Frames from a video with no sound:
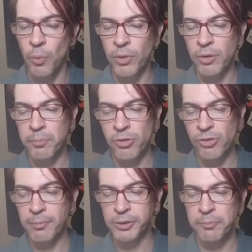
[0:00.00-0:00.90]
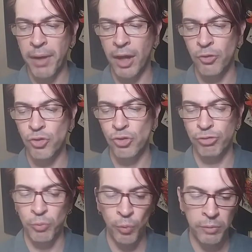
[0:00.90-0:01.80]
When the perception passes
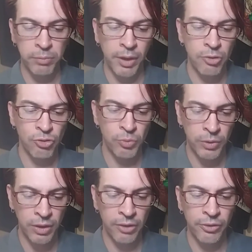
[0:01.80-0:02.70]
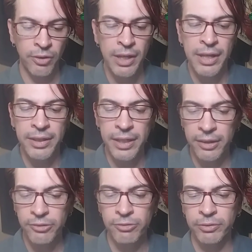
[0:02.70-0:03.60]
from one place to another, the
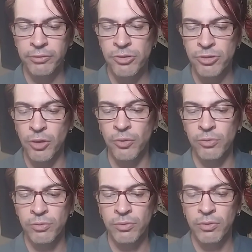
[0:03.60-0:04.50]
interval is known